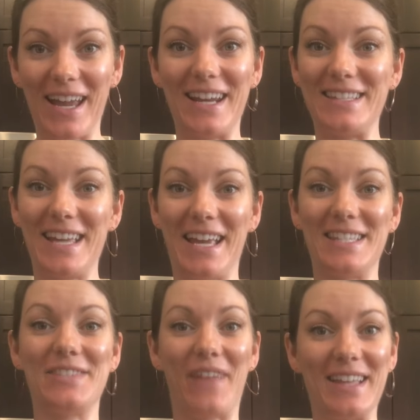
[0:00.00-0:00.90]
and it
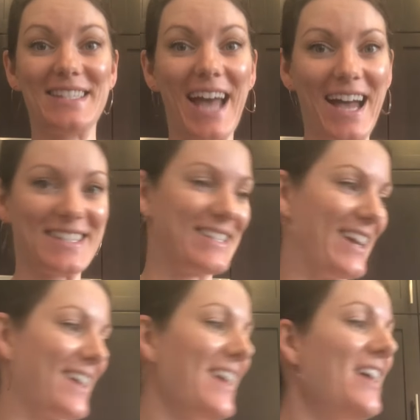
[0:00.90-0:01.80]
tastes
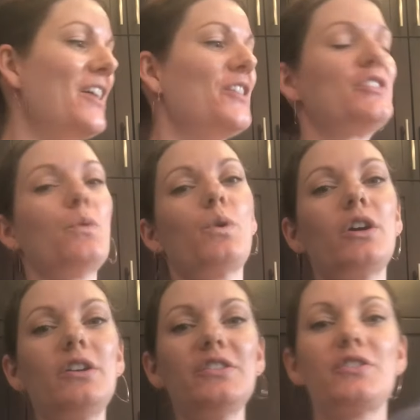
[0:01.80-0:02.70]
fantastic. So we're
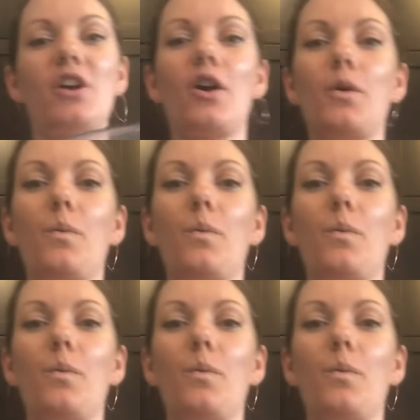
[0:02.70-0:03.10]
going to start